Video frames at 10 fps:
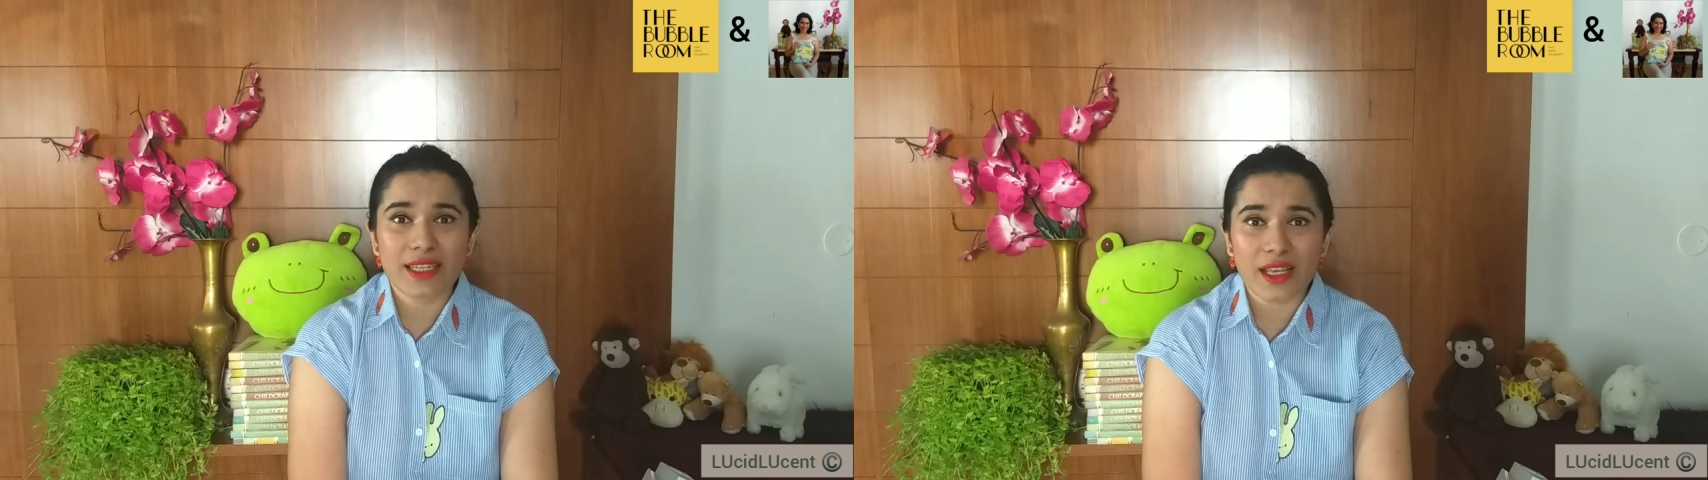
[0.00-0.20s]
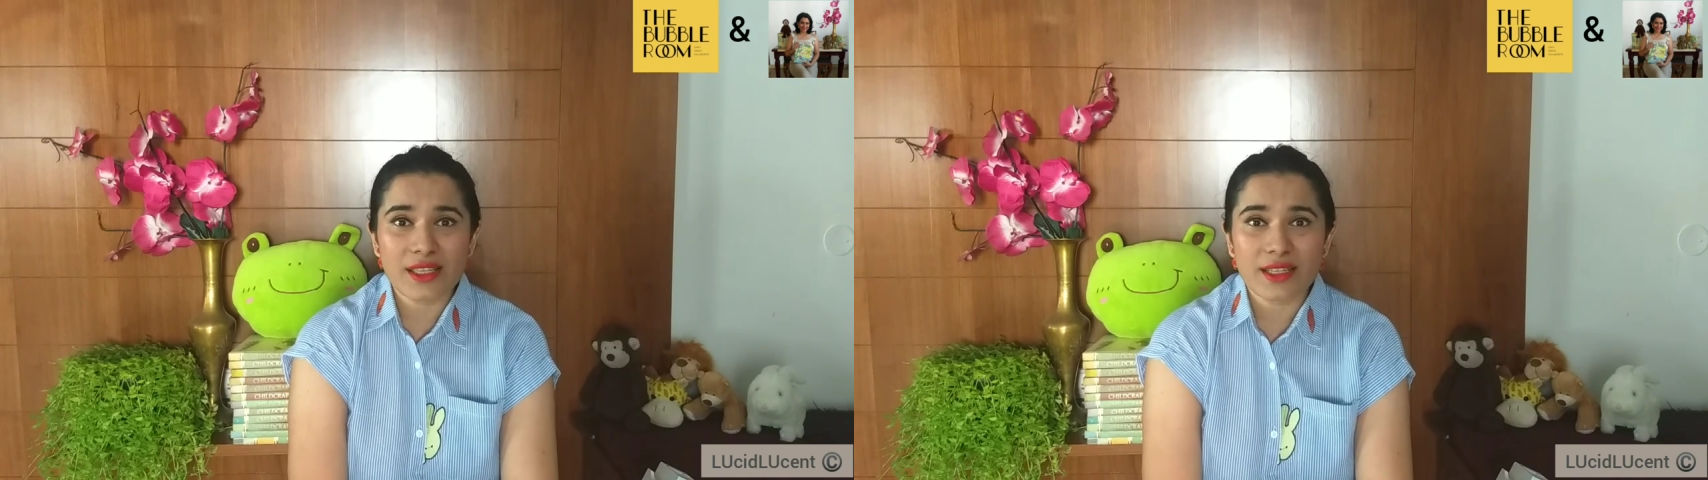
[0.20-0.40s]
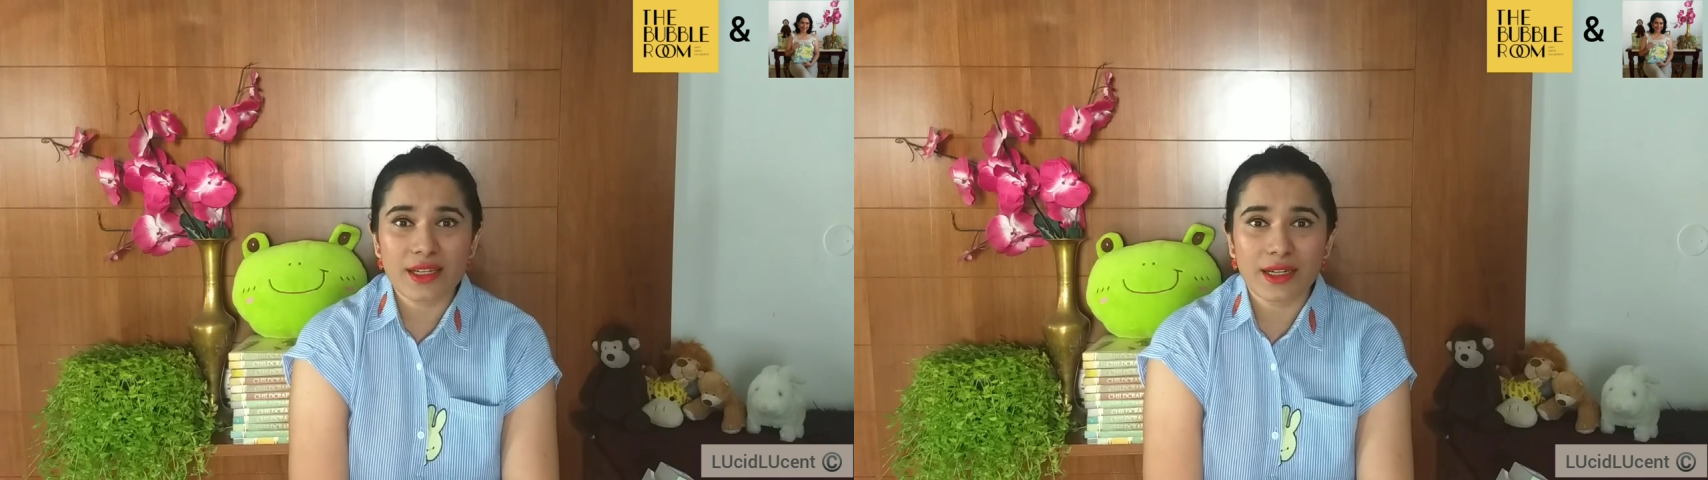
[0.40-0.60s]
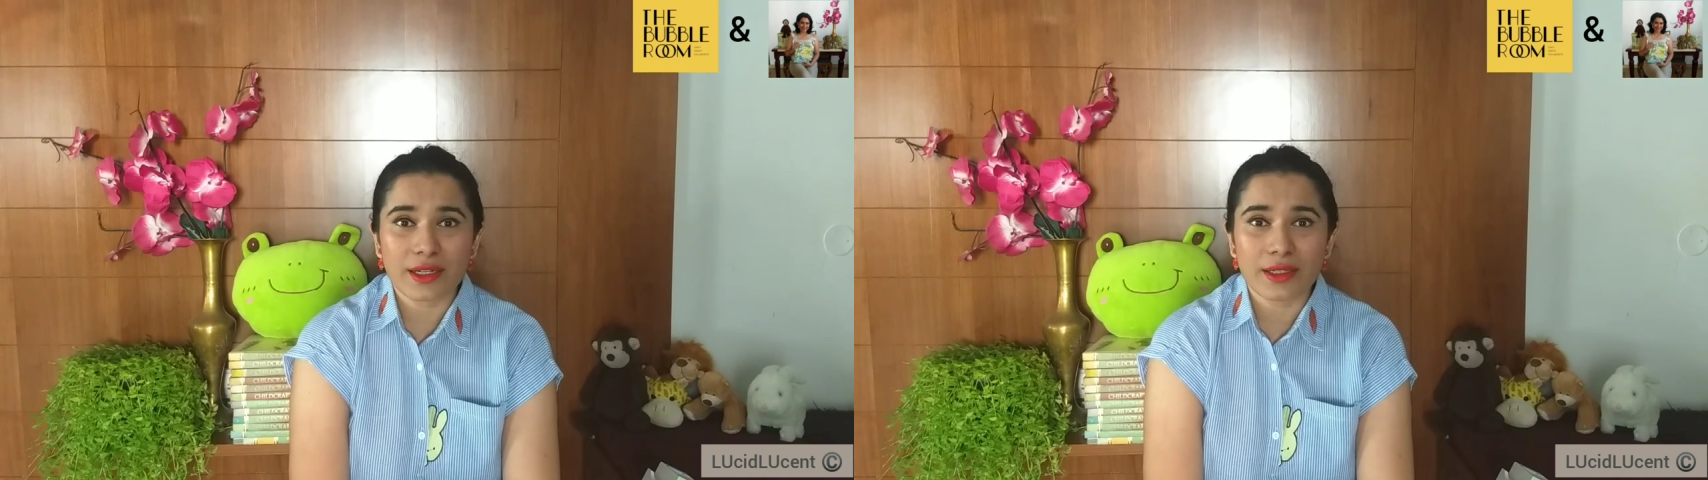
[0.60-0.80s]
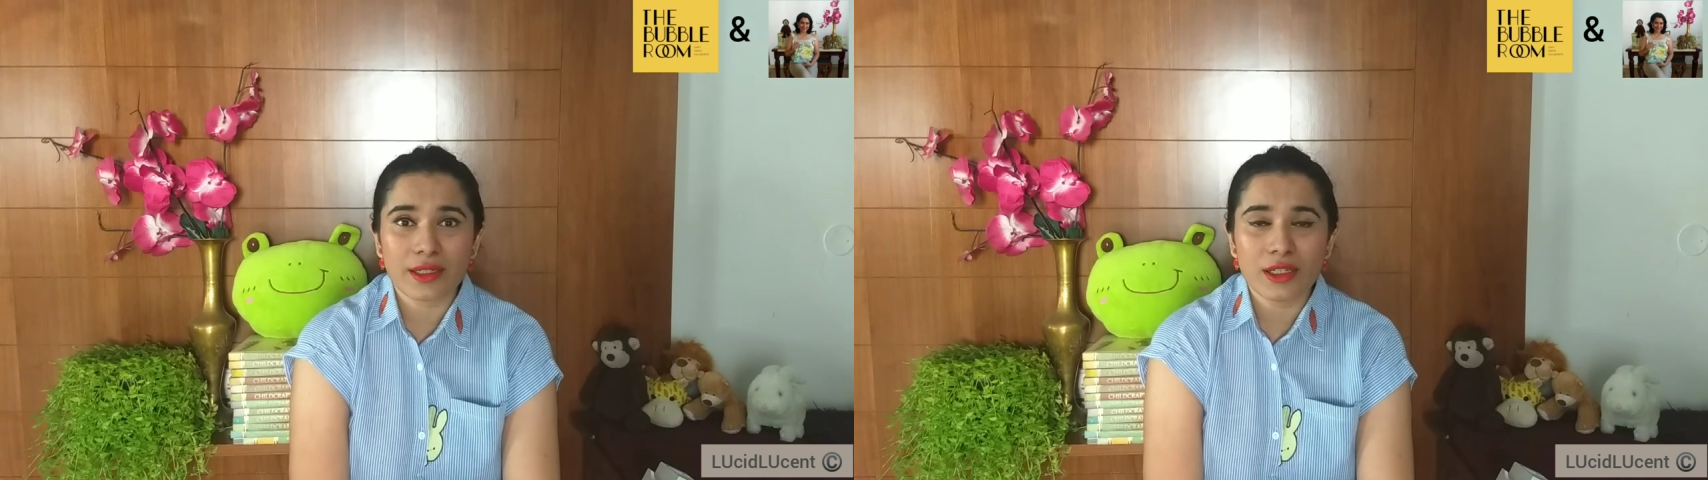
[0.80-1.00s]

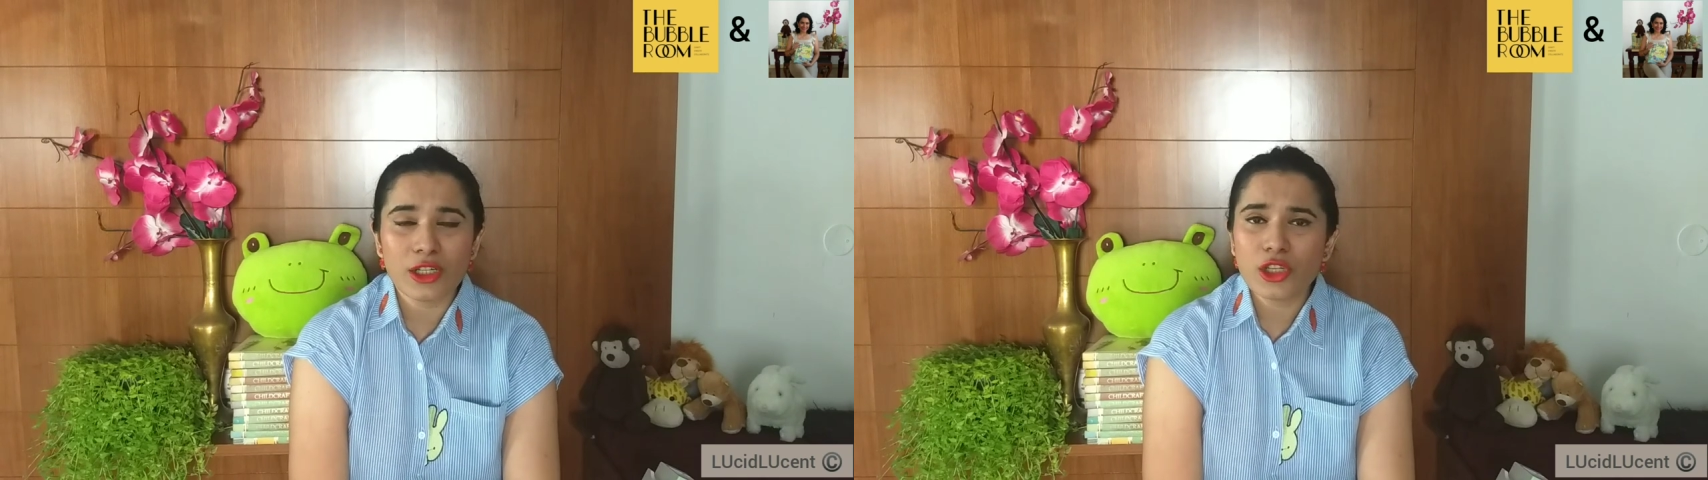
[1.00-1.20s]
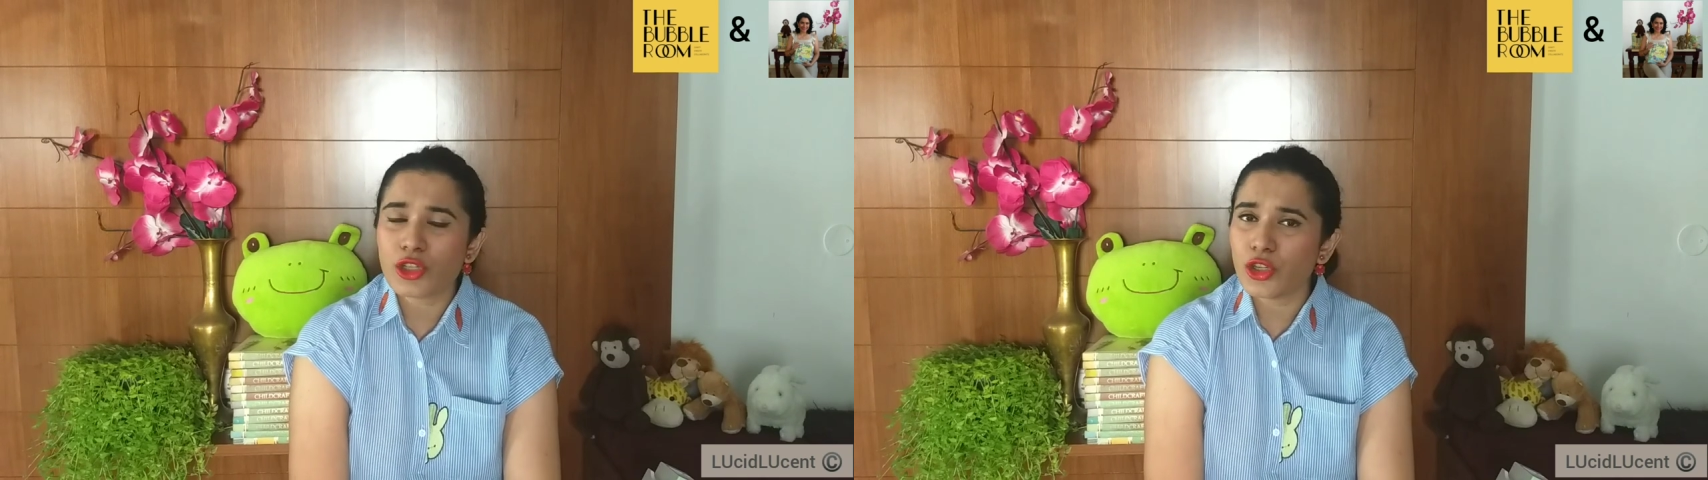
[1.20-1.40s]
tusker.